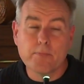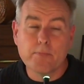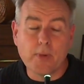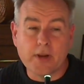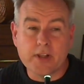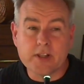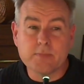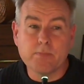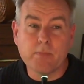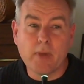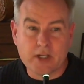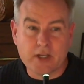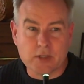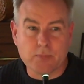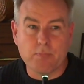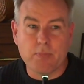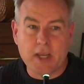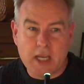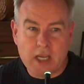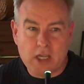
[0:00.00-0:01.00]
But it's
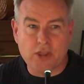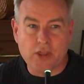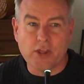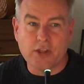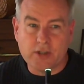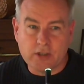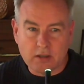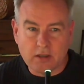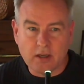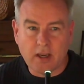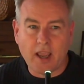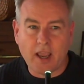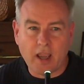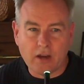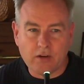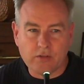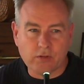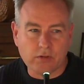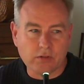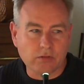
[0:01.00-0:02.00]
much bigger than
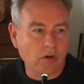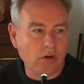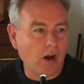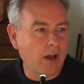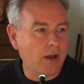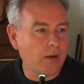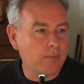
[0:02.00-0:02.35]
Canva, right?